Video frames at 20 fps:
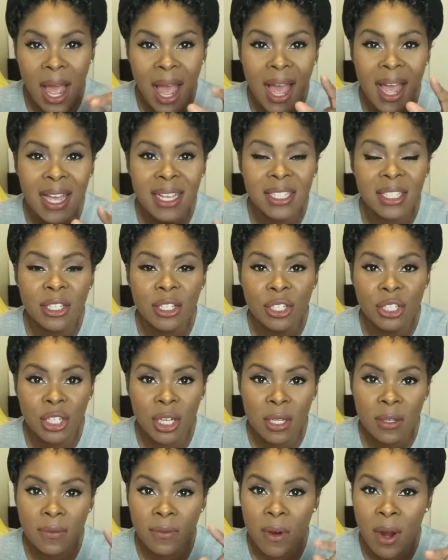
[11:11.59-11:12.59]
I
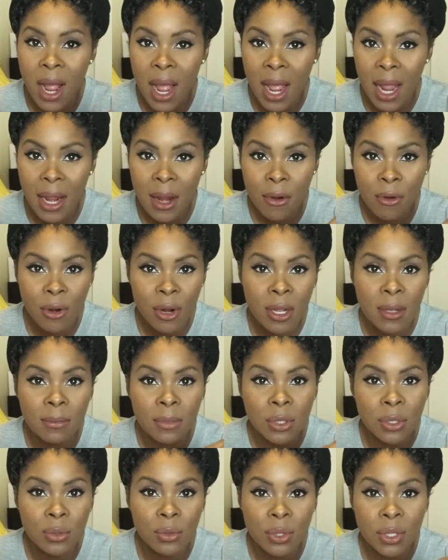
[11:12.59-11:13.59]
suggest for eye creams,
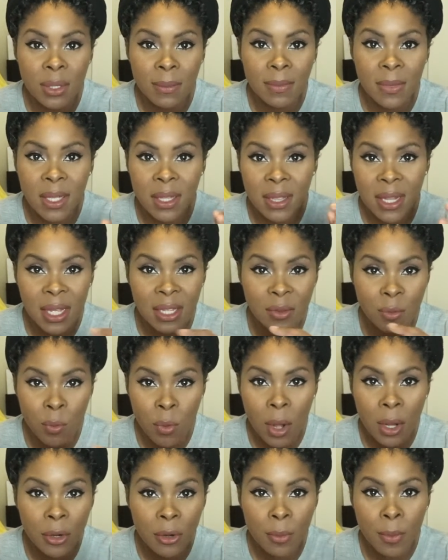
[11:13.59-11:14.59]
use something that's
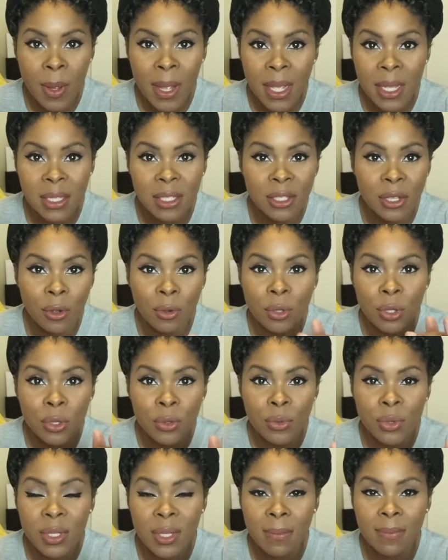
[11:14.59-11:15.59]
water based. Don't
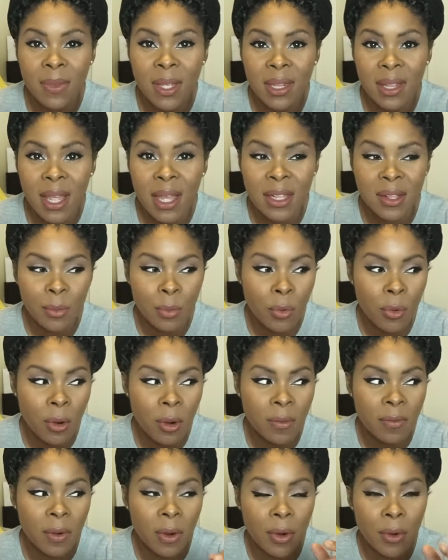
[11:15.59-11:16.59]
use something that's more
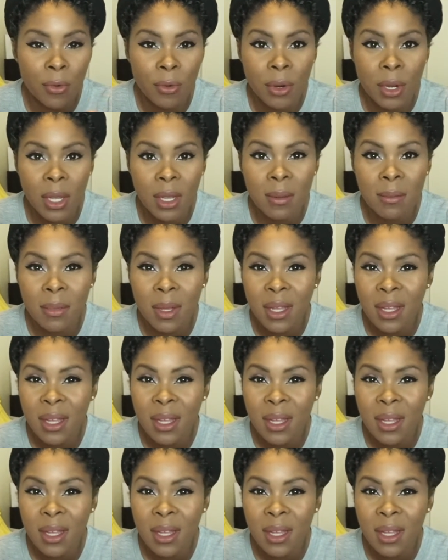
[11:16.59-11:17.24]
of a cream,